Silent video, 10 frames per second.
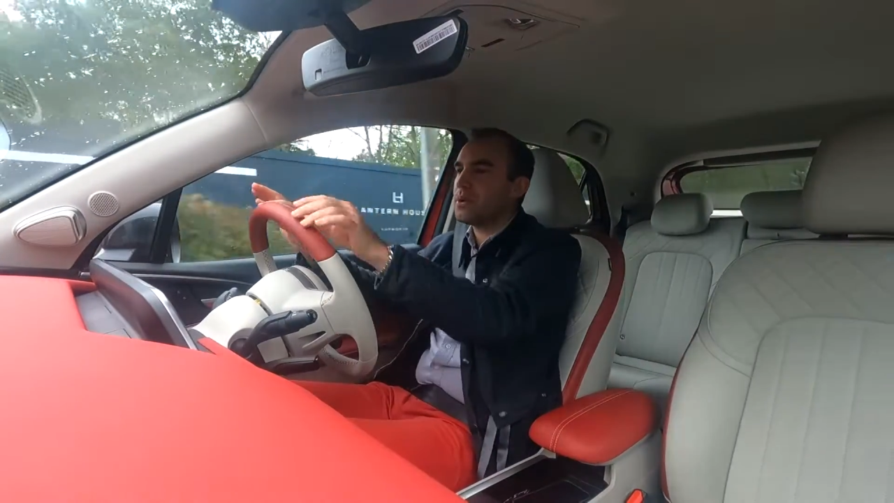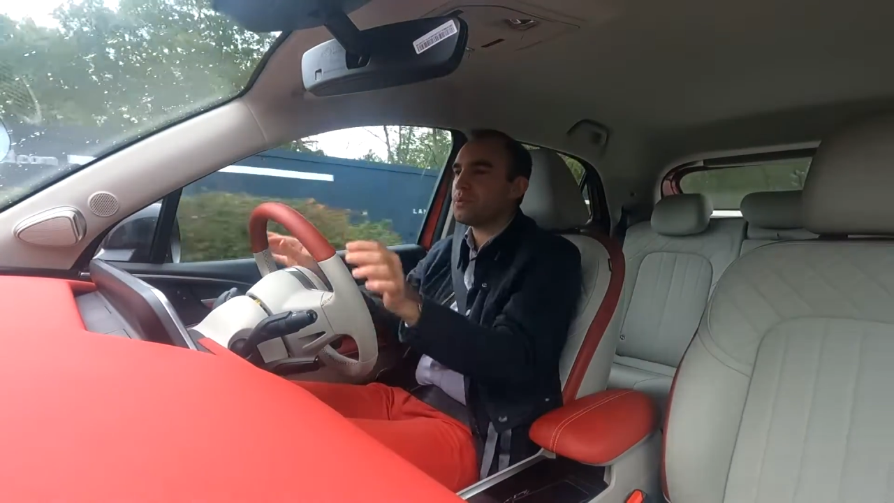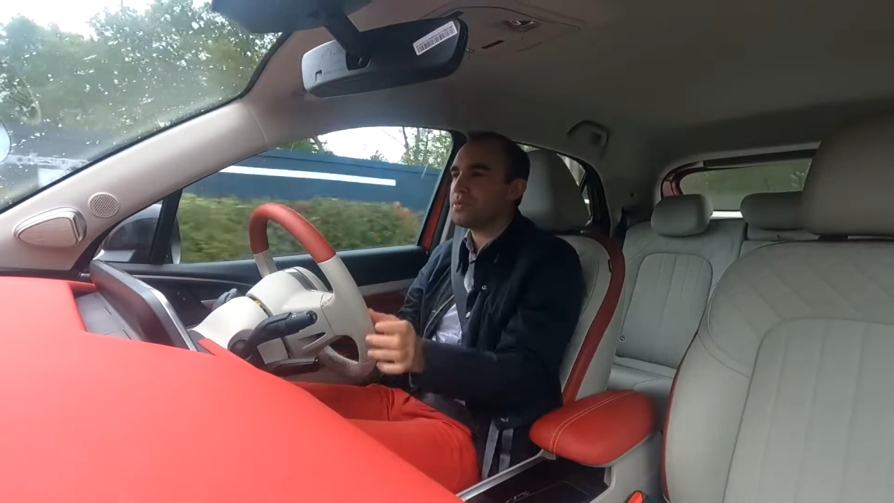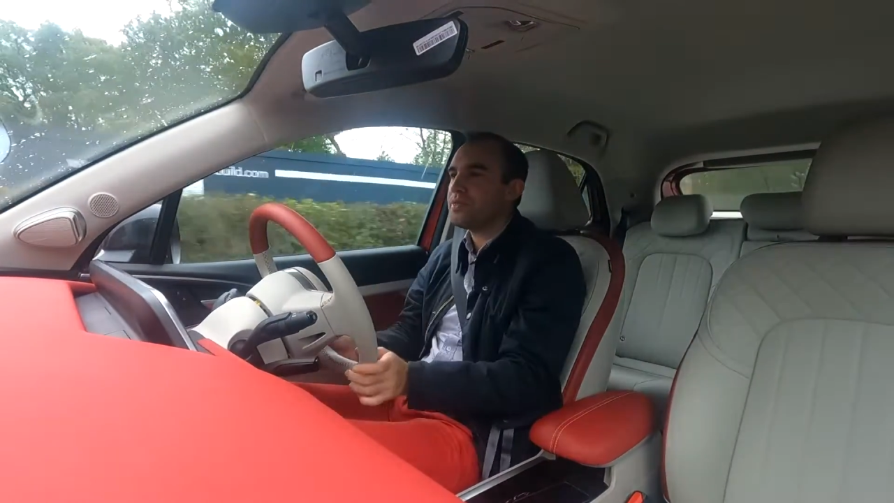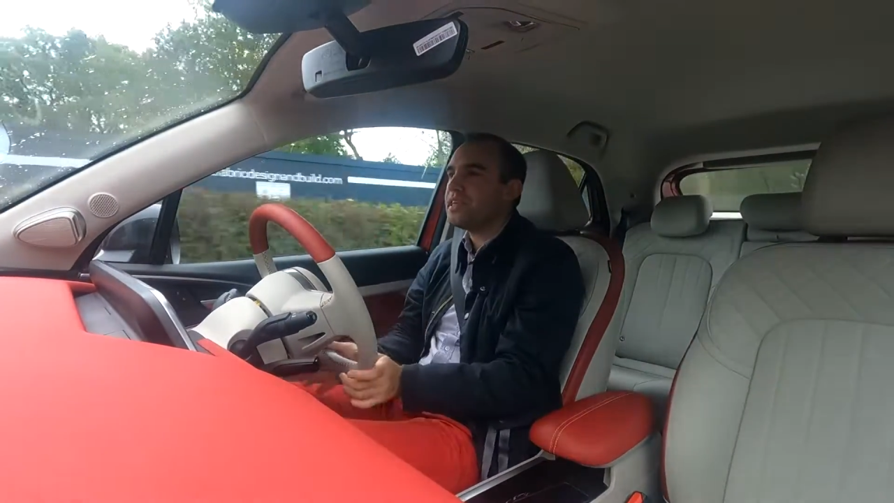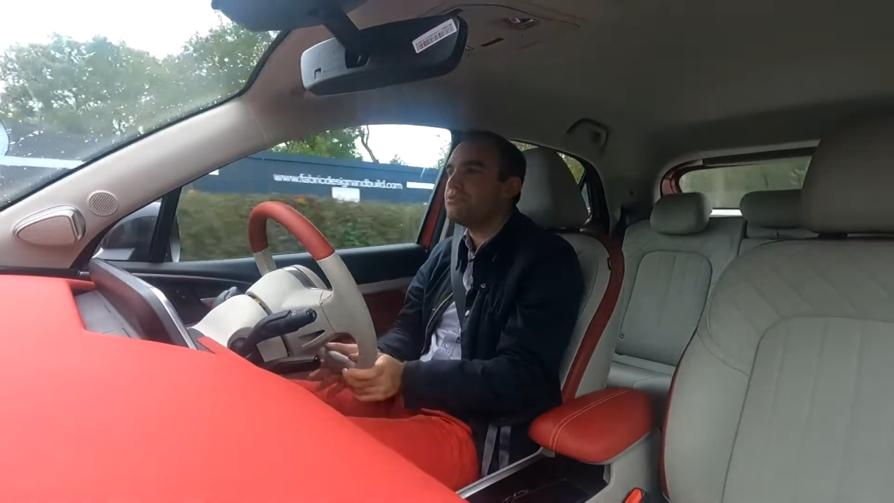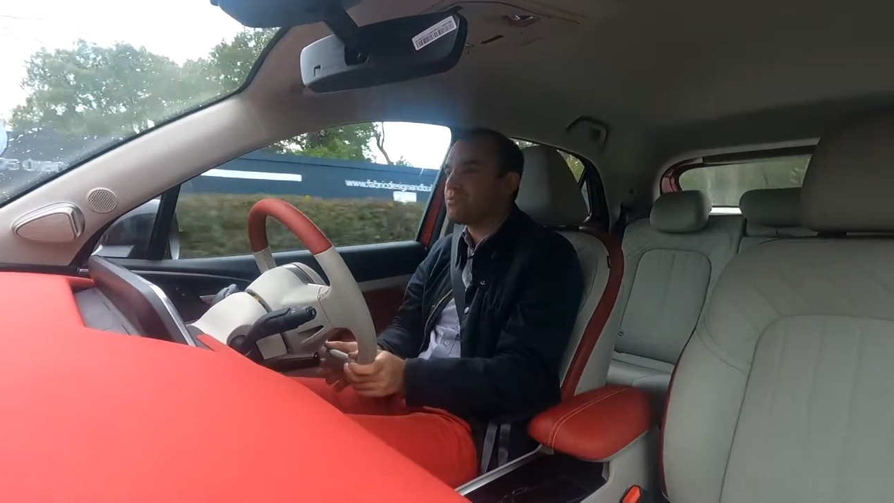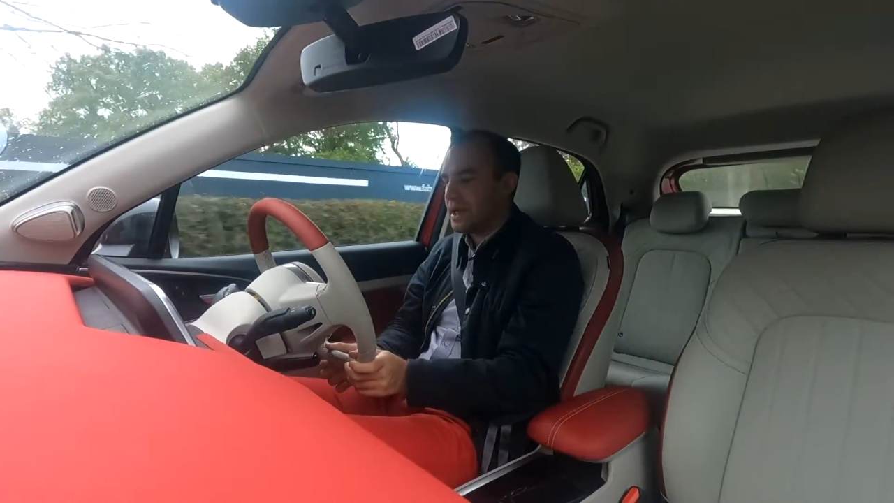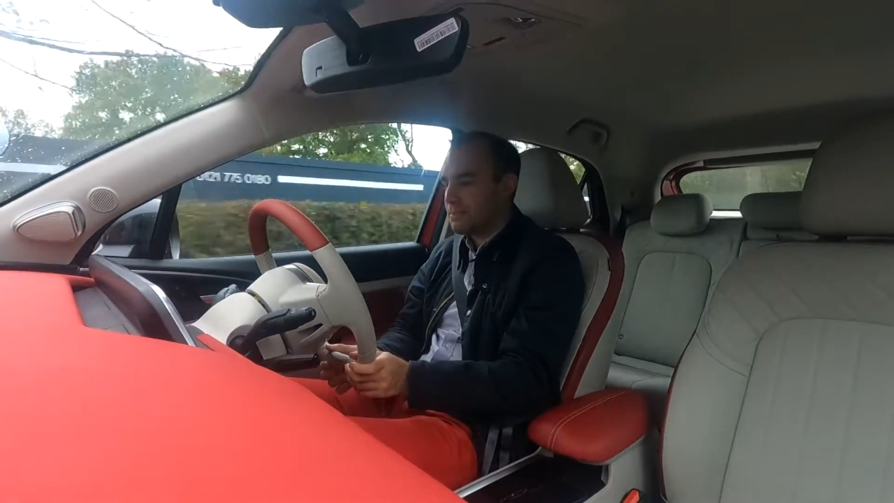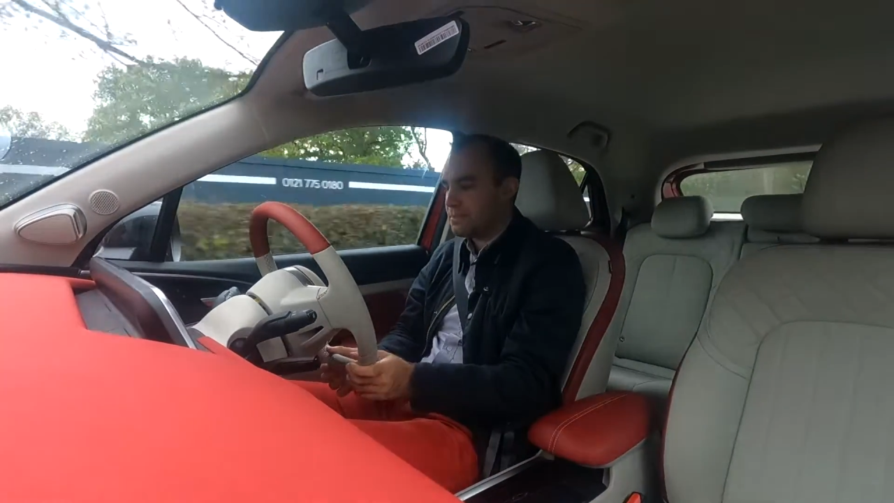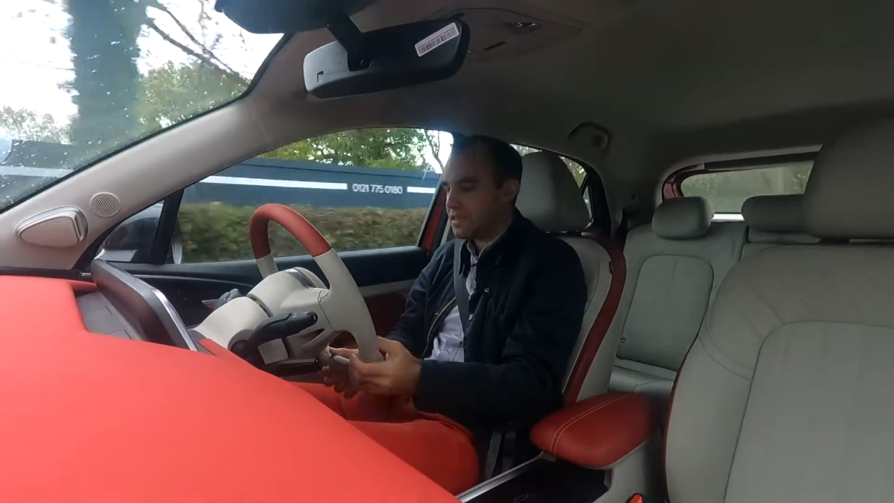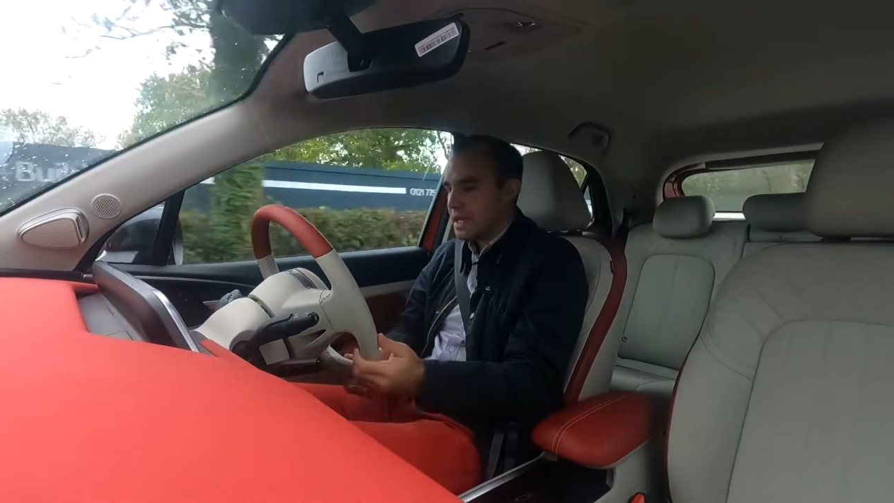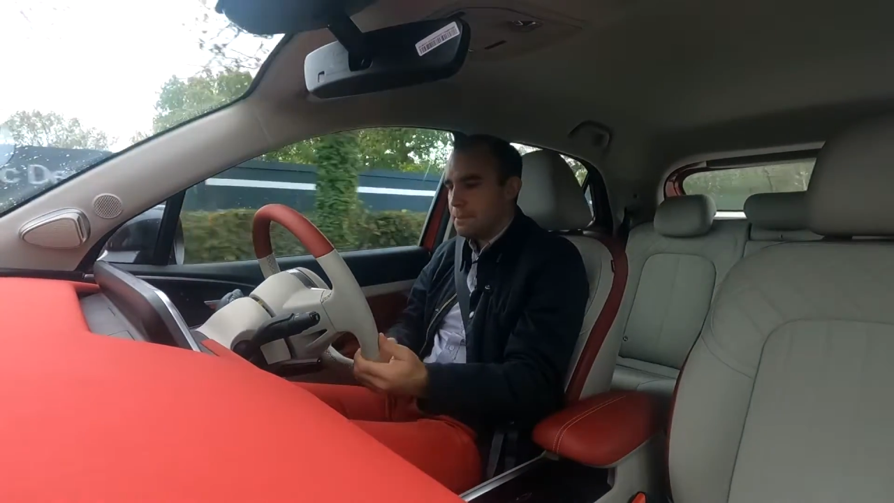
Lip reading: or thin rimmed,